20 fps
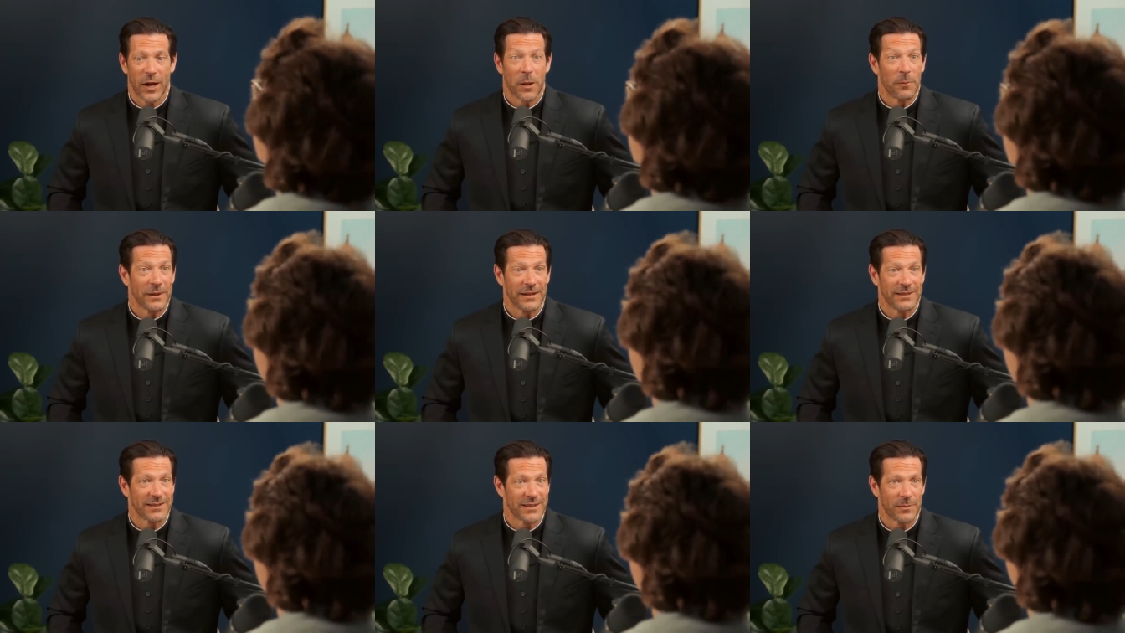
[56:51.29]

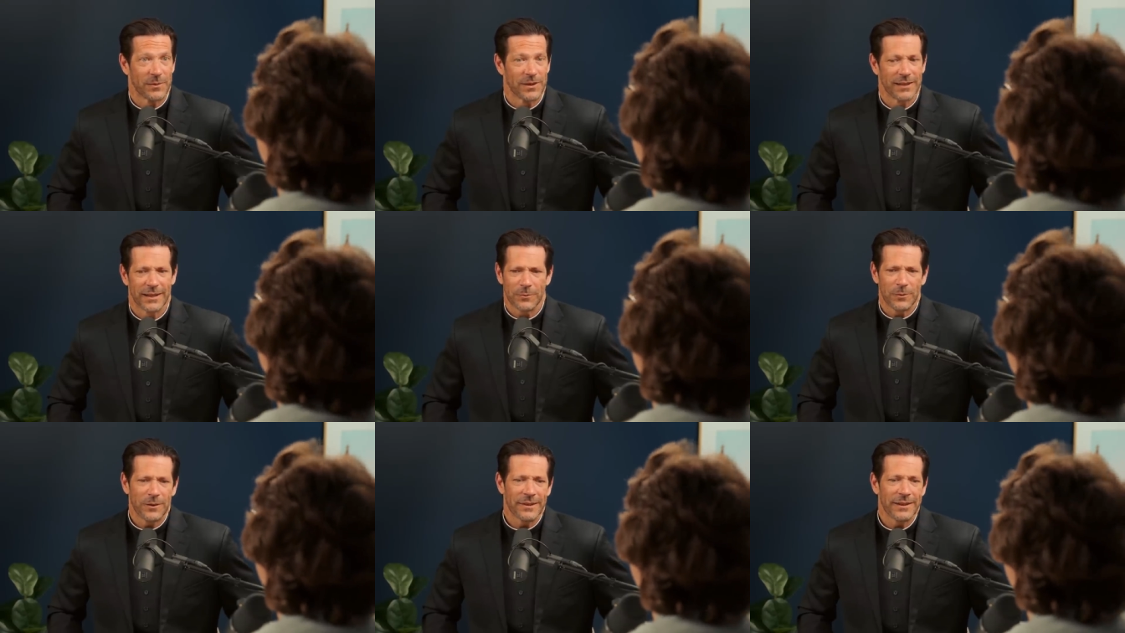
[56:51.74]
helping yeah.
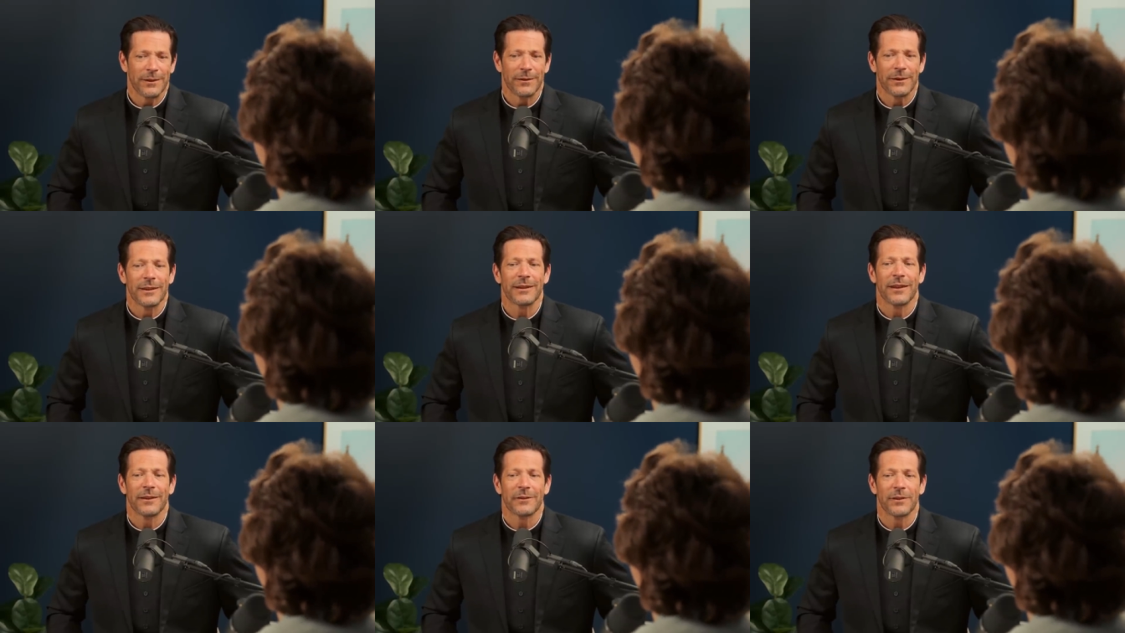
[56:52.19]
someone. Like, well, they
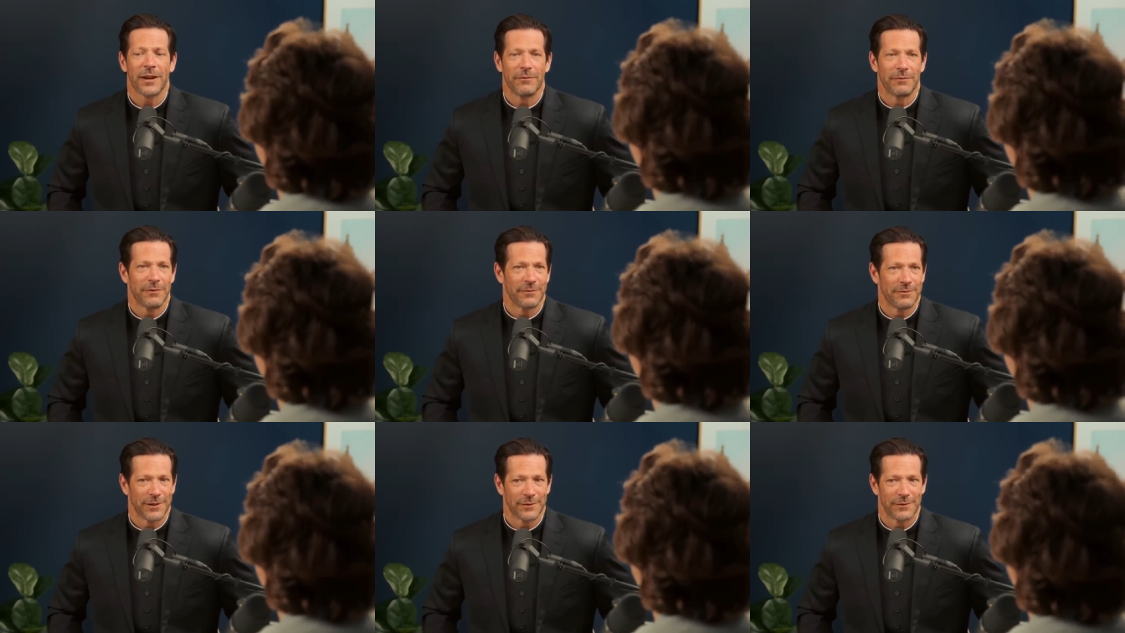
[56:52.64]
look like they're
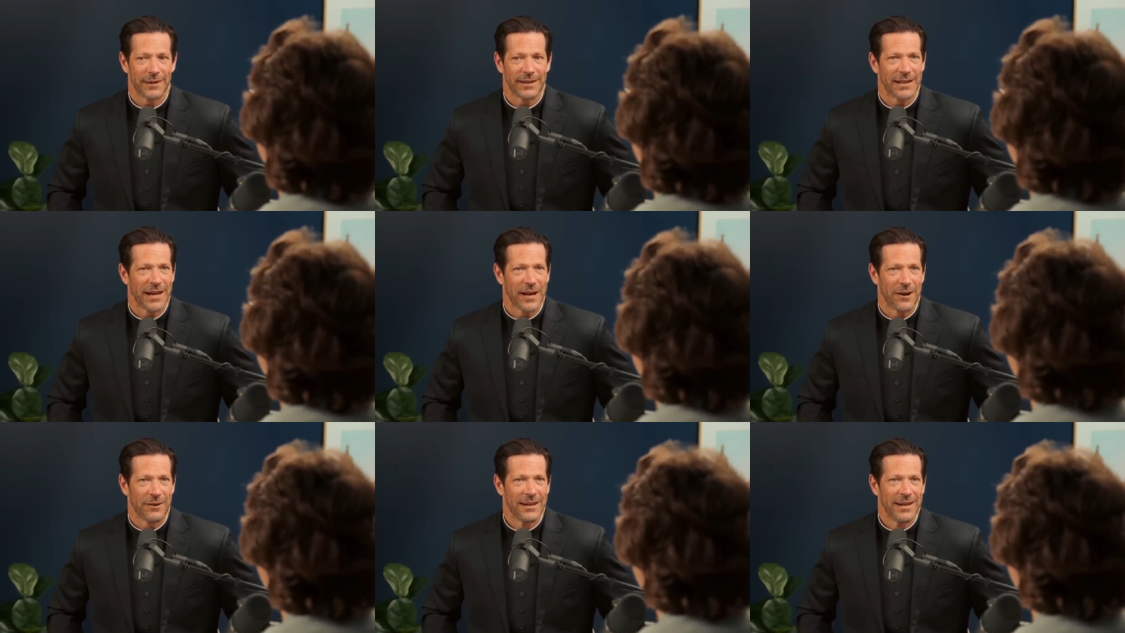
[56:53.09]
having fun right
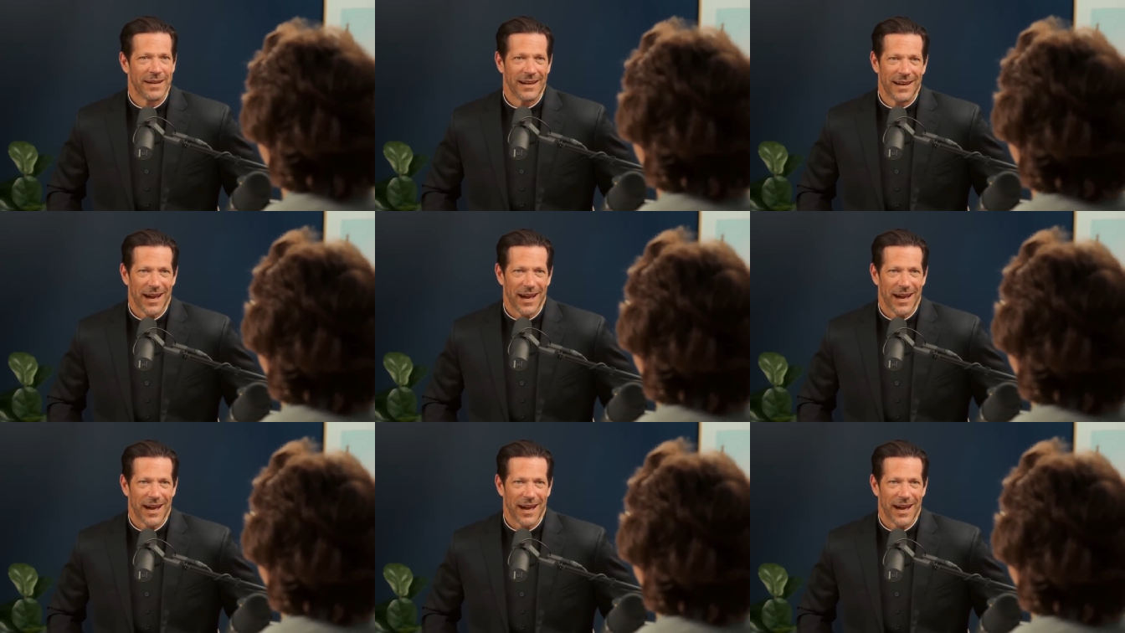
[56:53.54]
now.